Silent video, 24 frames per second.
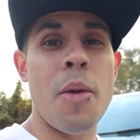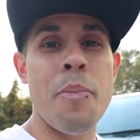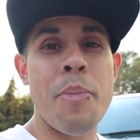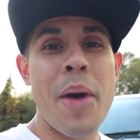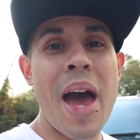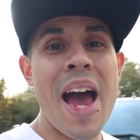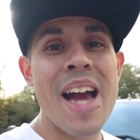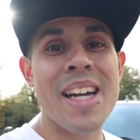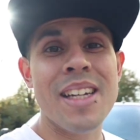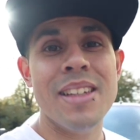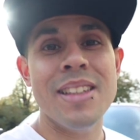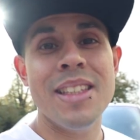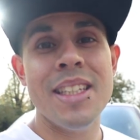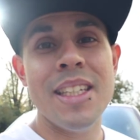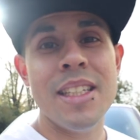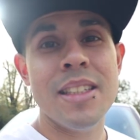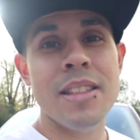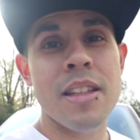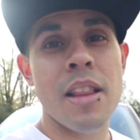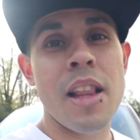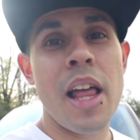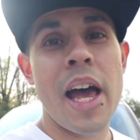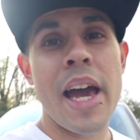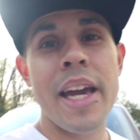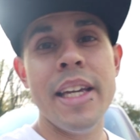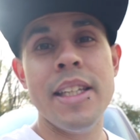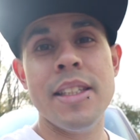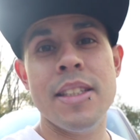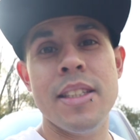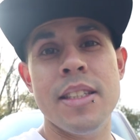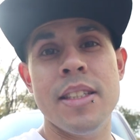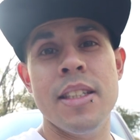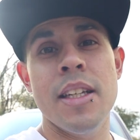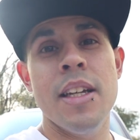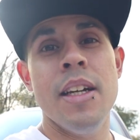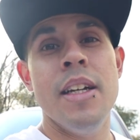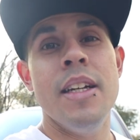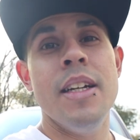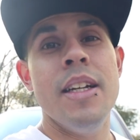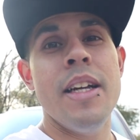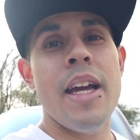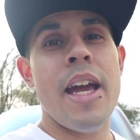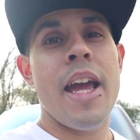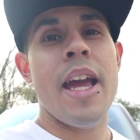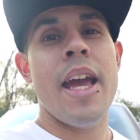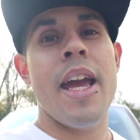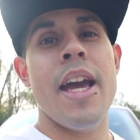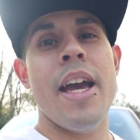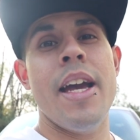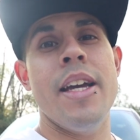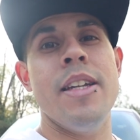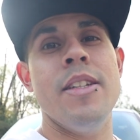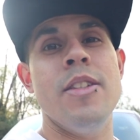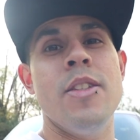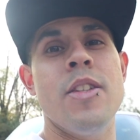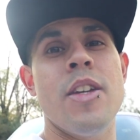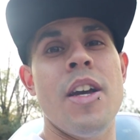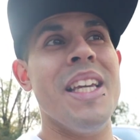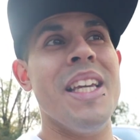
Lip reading: the back of these lights and